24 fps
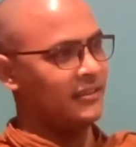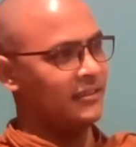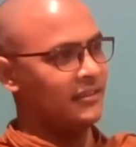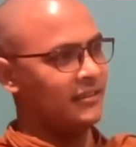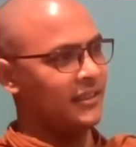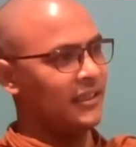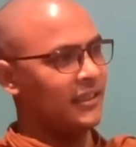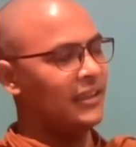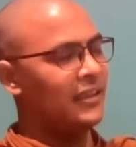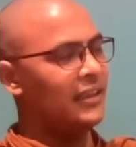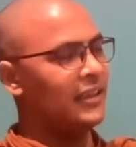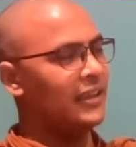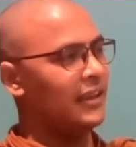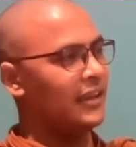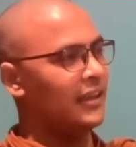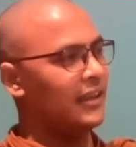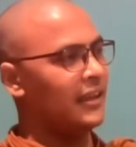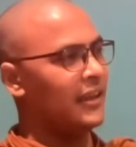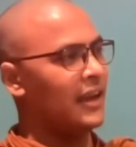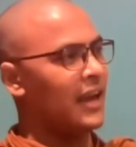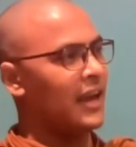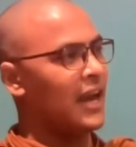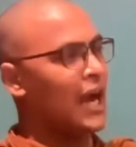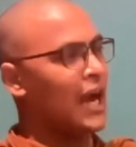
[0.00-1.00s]
thinking
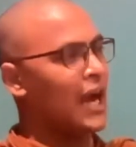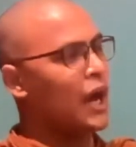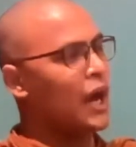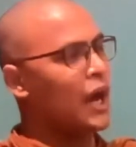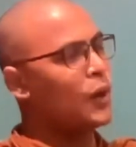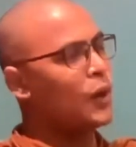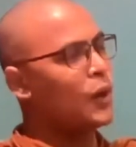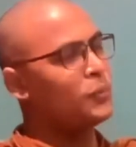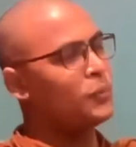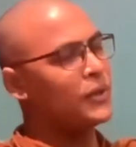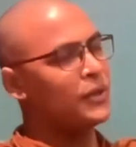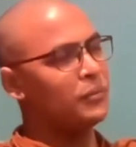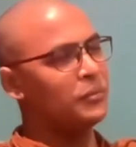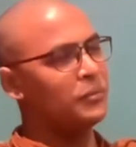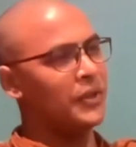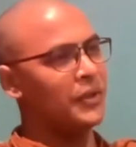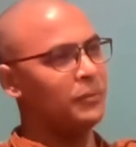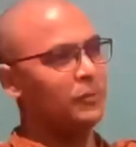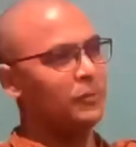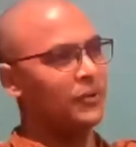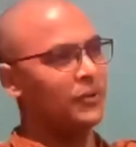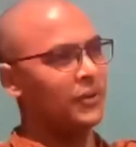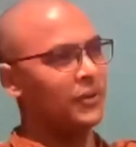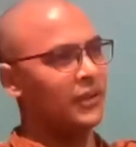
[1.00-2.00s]
how many
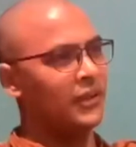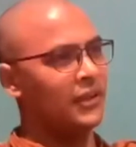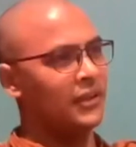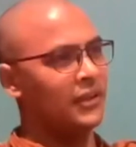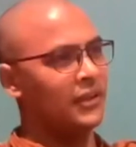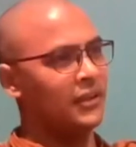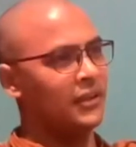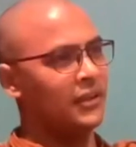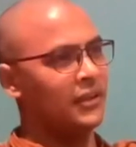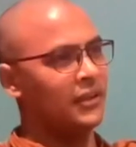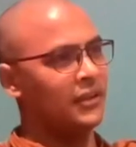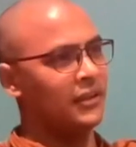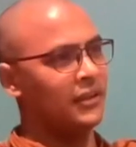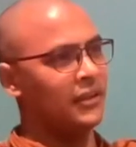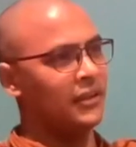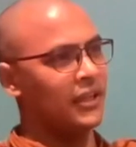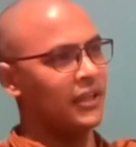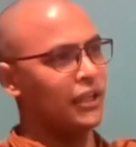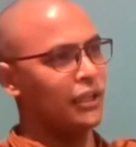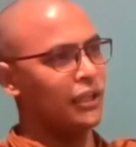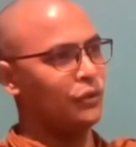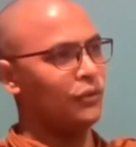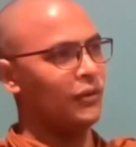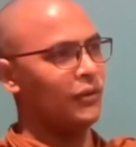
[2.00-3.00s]
people
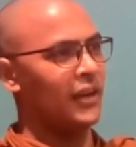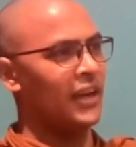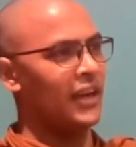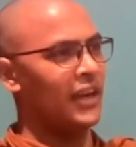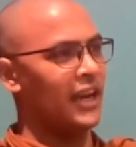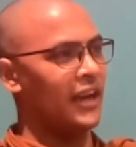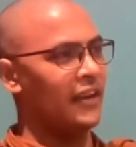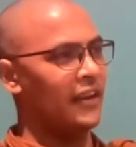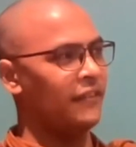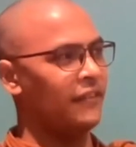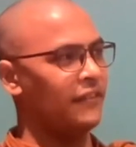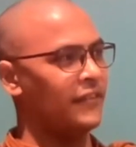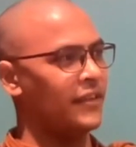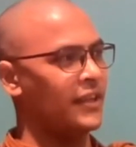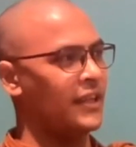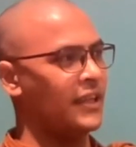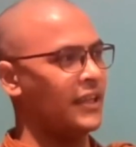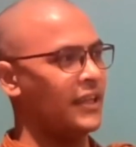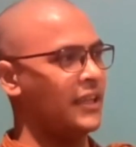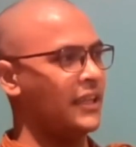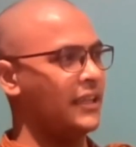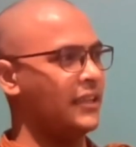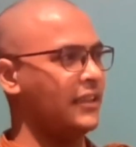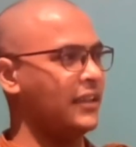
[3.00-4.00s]
in your life
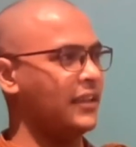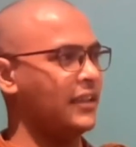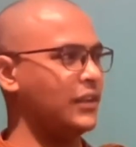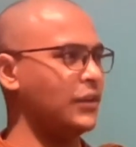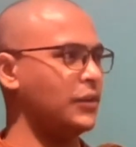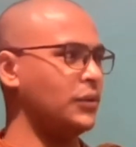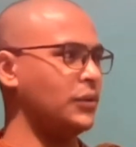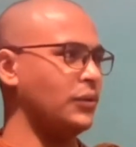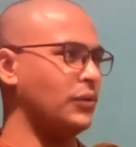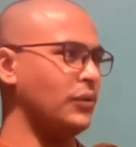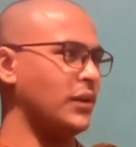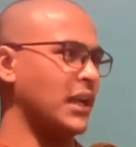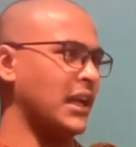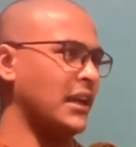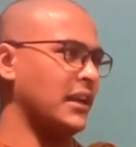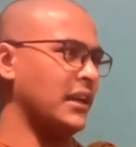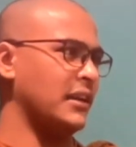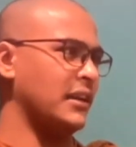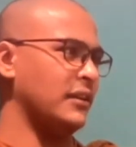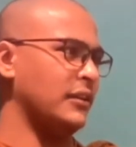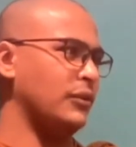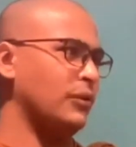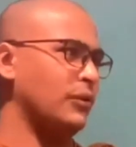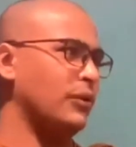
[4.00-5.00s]
that you don't like
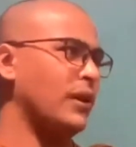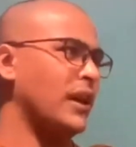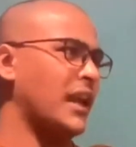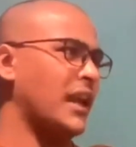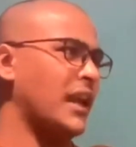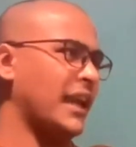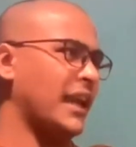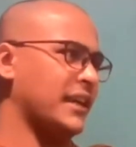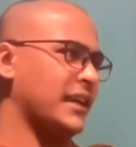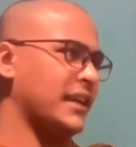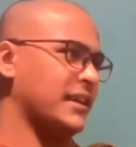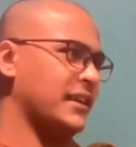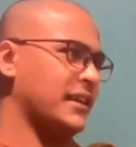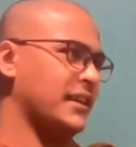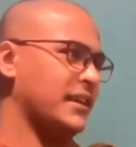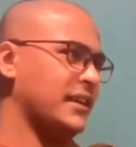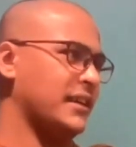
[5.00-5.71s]
don't like.